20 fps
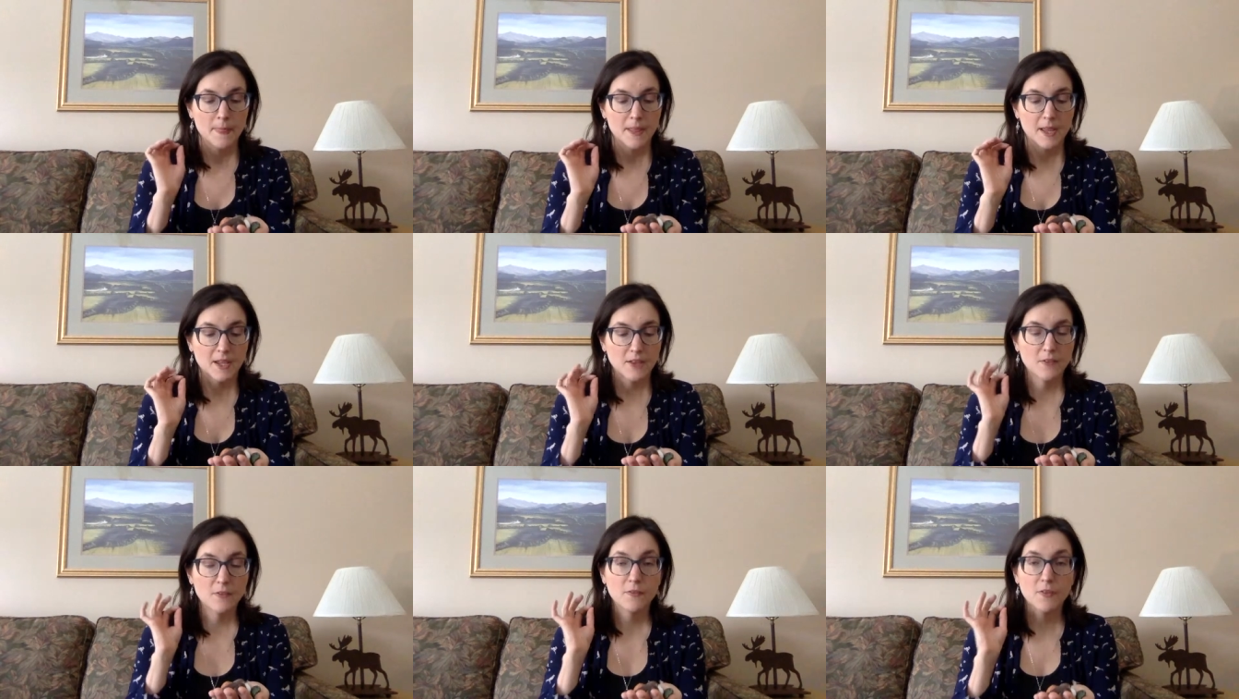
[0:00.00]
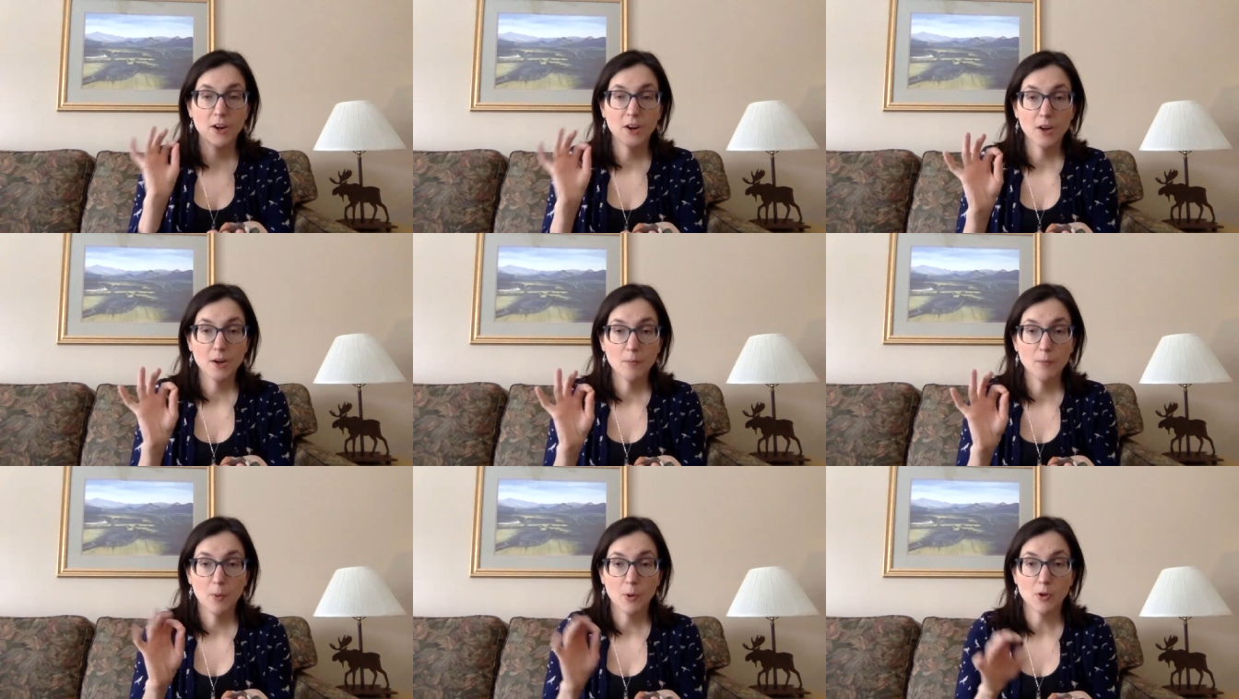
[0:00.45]
it's very
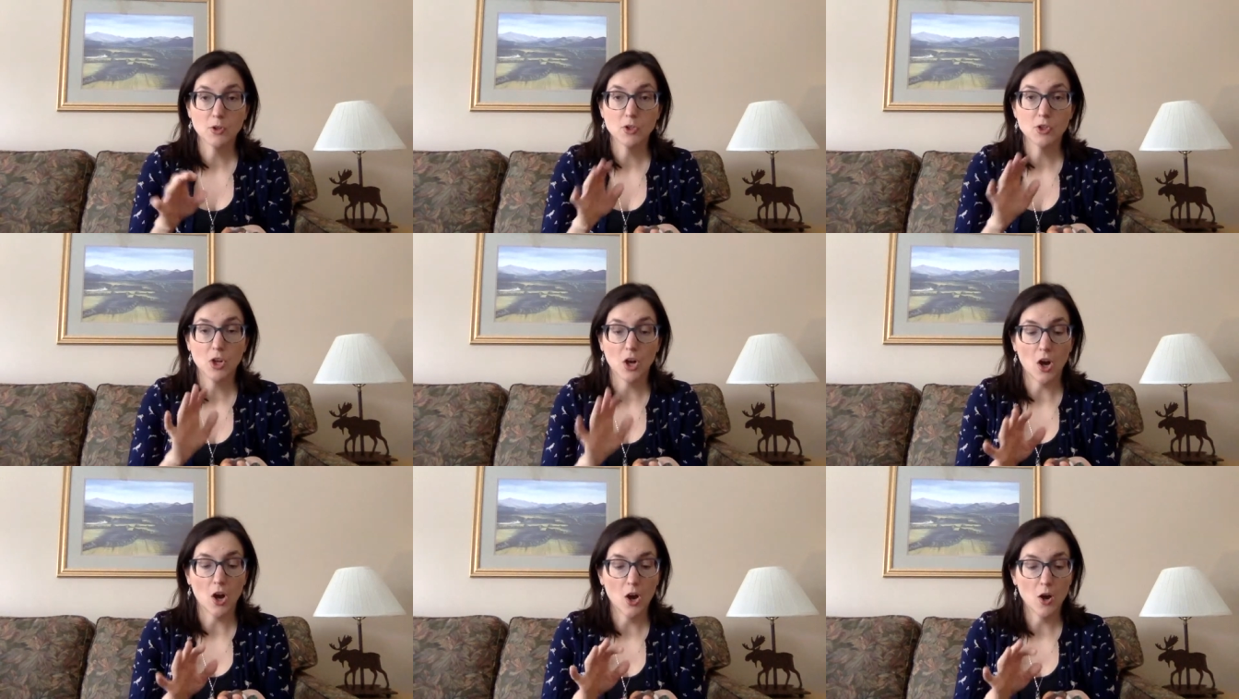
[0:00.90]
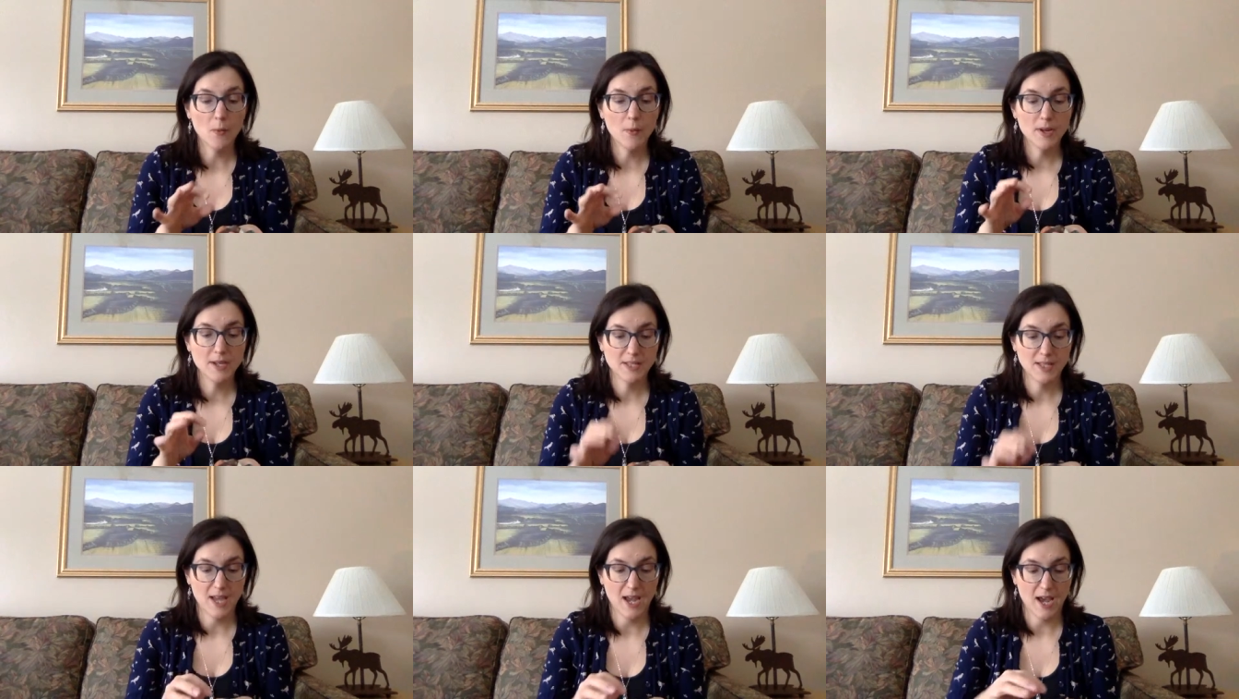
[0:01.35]
important to
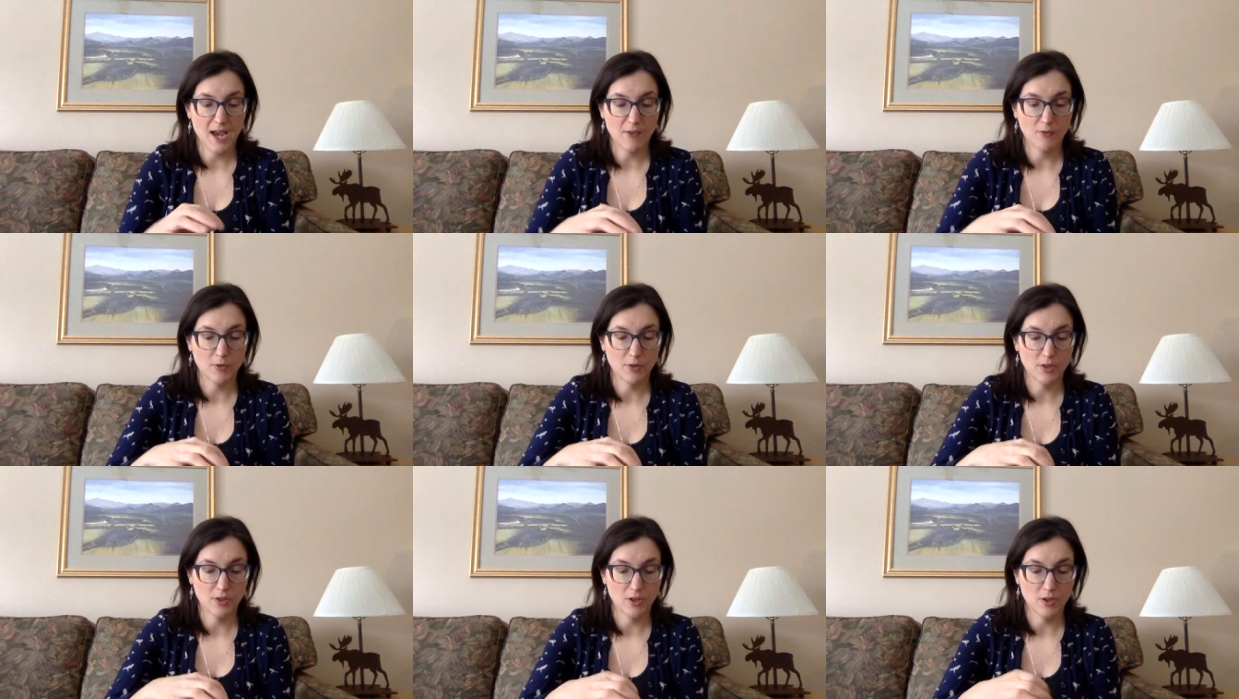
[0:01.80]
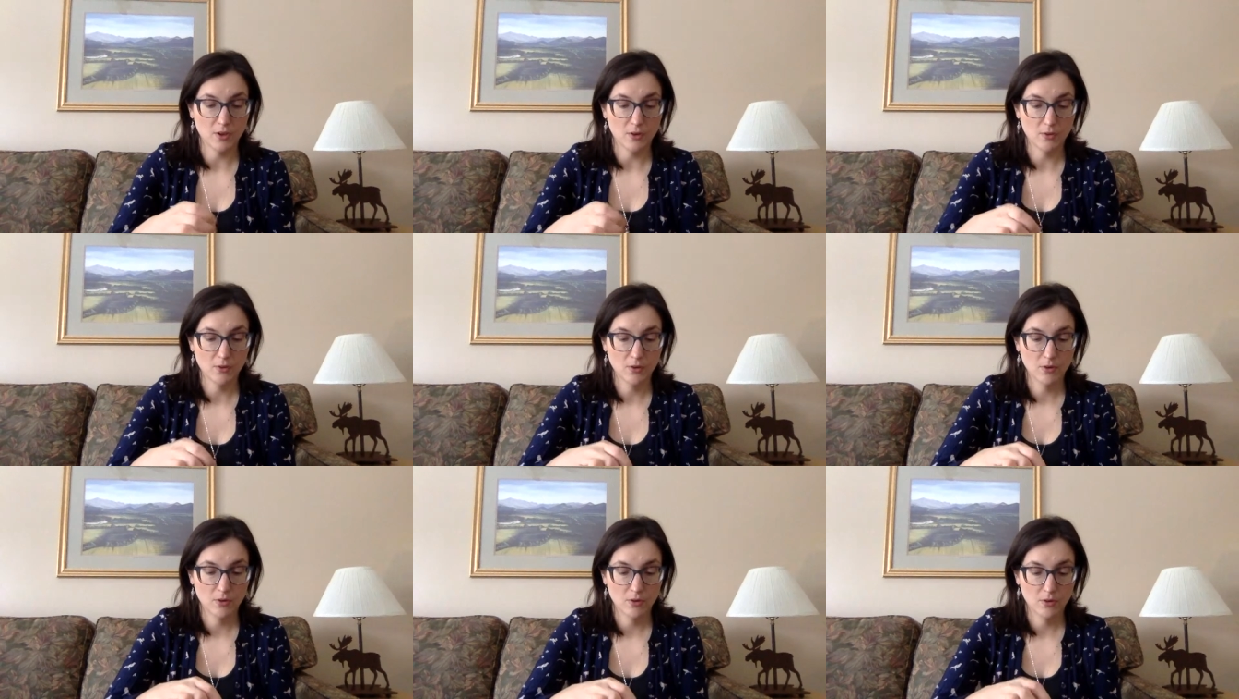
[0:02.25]
always have with
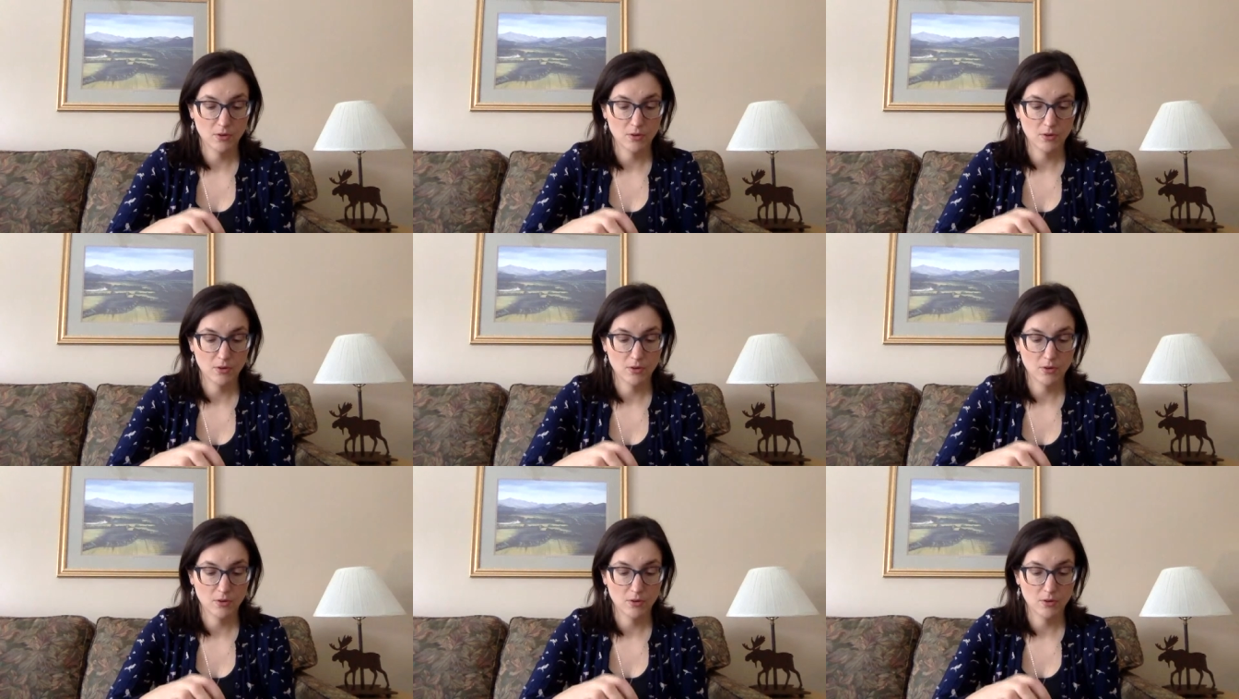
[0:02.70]
you